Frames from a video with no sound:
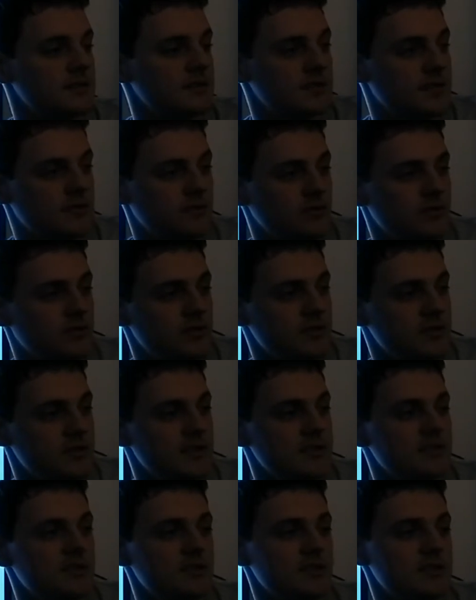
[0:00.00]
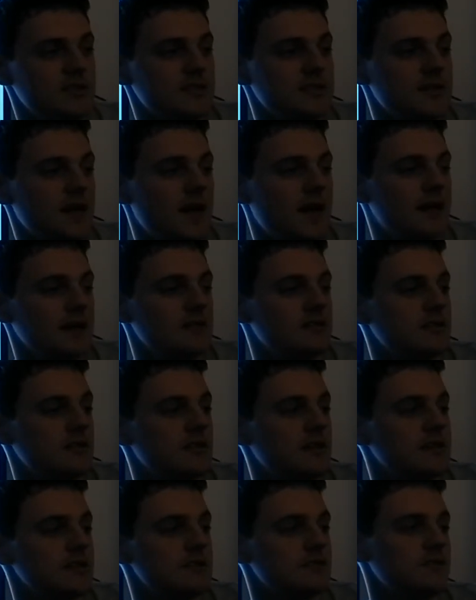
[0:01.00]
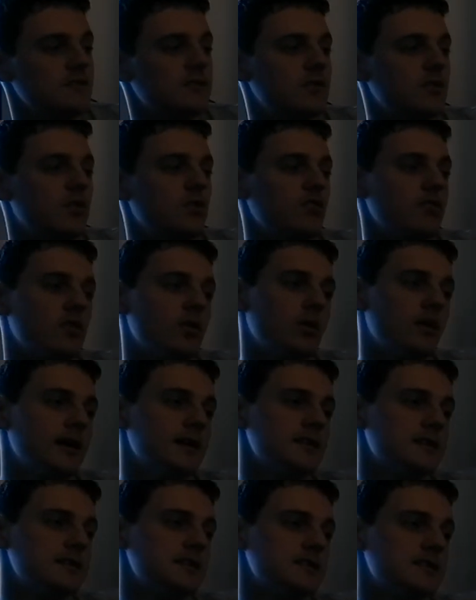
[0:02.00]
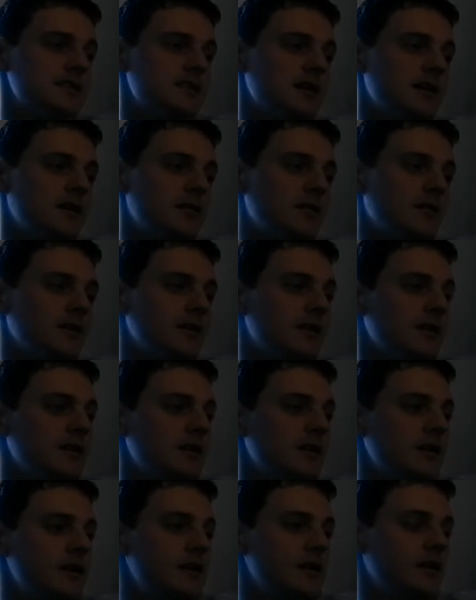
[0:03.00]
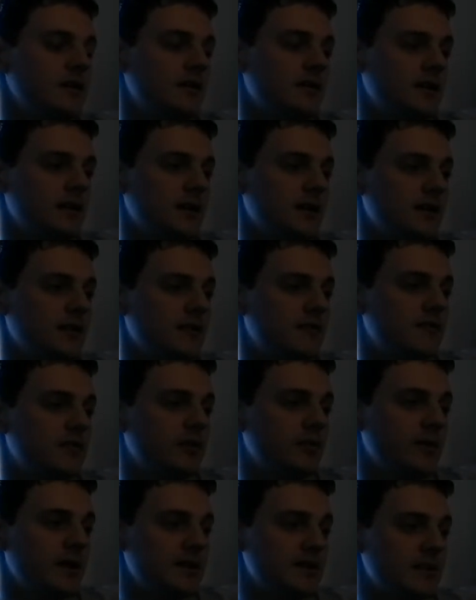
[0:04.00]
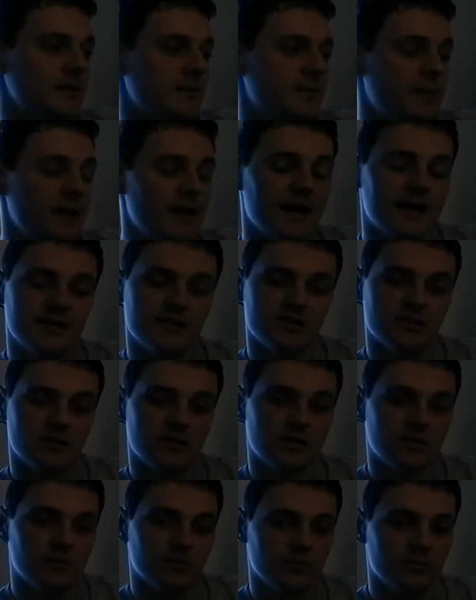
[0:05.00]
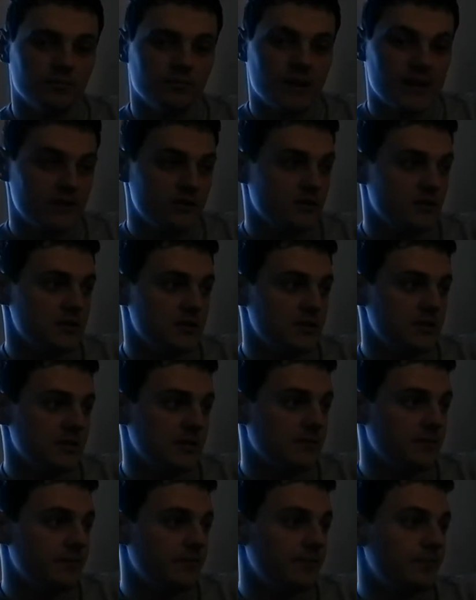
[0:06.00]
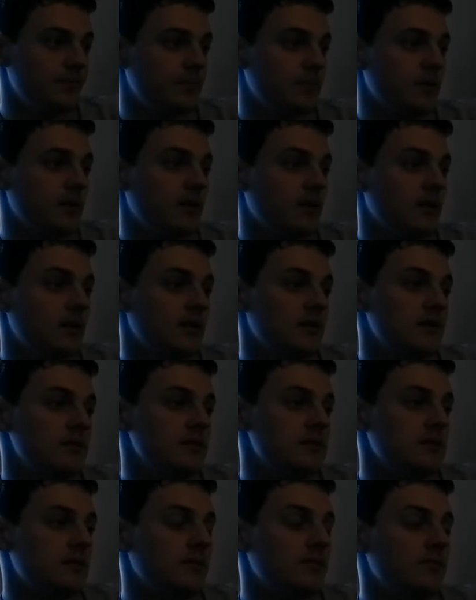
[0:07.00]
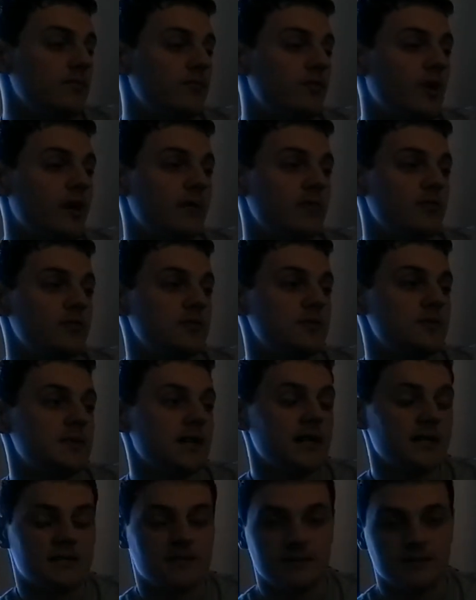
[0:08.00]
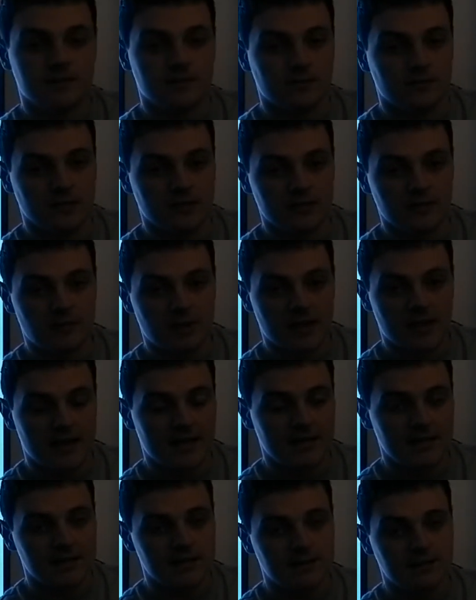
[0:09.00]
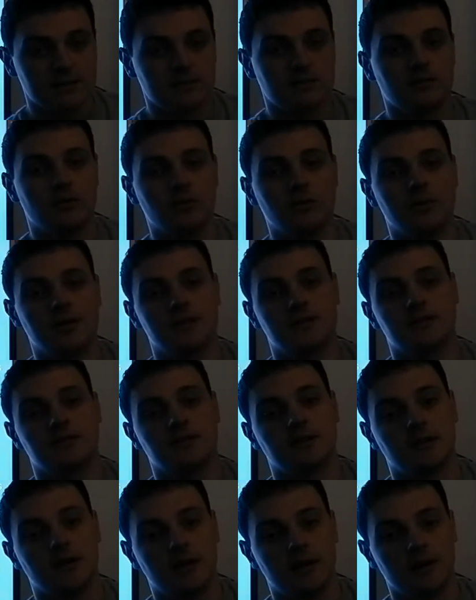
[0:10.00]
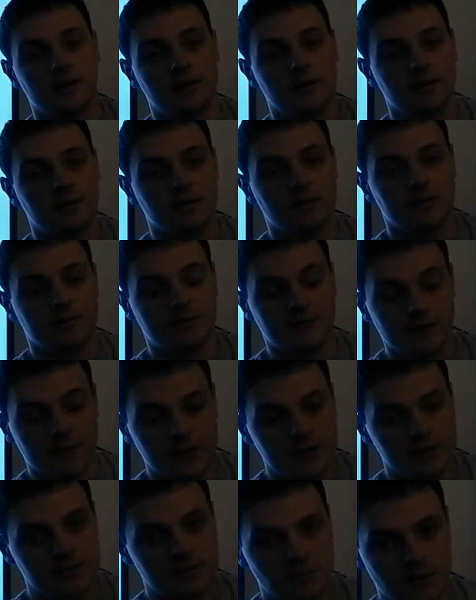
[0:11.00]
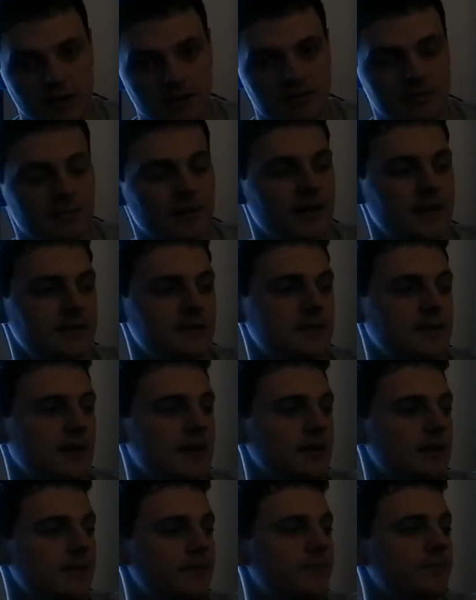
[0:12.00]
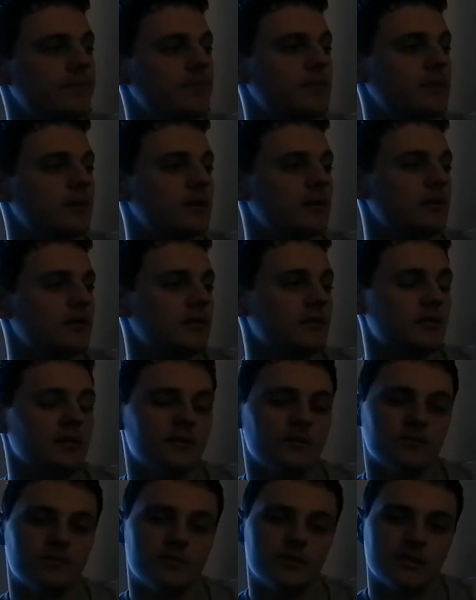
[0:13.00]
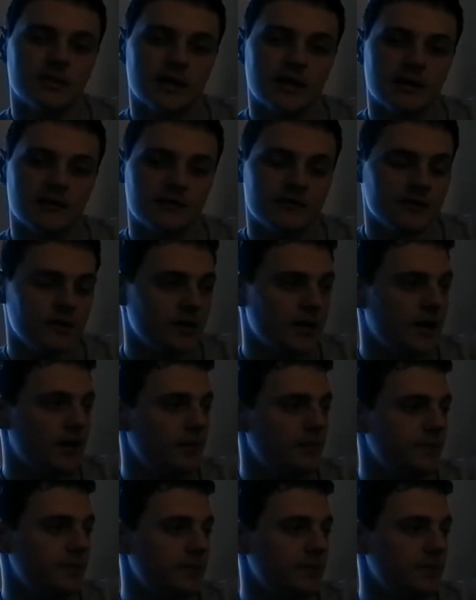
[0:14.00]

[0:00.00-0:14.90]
Civil Contingency Act 2004 requires to start with formulating a plan during a major incident. Some primary objectives of these plans, which are the first part of the plan to get filled out,